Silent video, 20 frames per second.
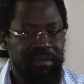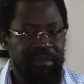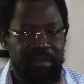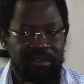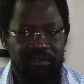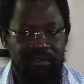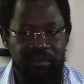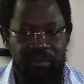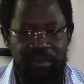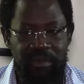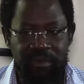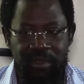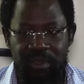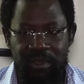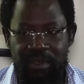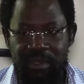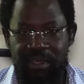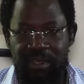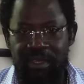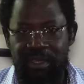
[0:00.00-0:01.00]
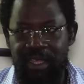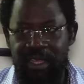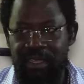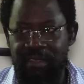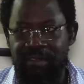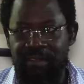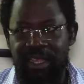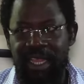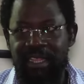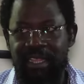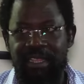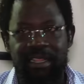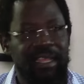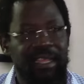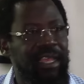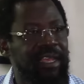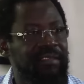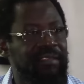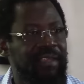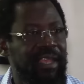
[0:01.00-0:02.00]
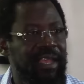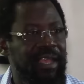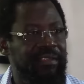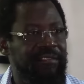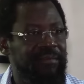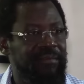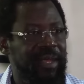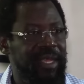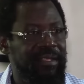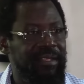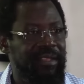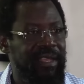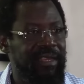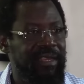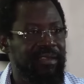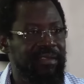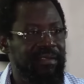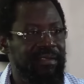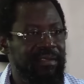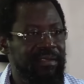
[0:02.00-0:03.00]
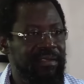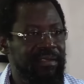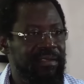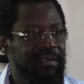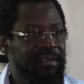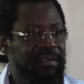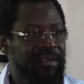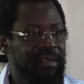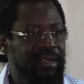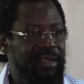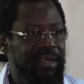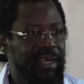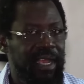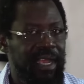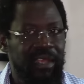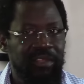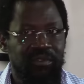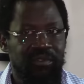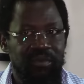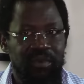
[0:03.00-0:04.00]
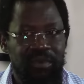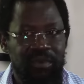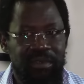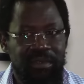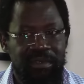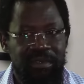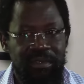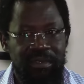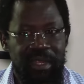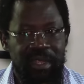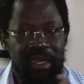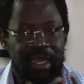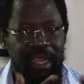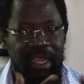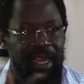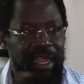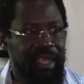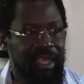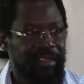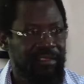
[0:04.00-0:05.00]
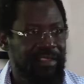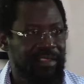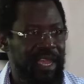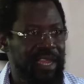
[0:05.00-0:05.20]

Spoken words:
The Supreme Court did exactly as I expected that it would, and that as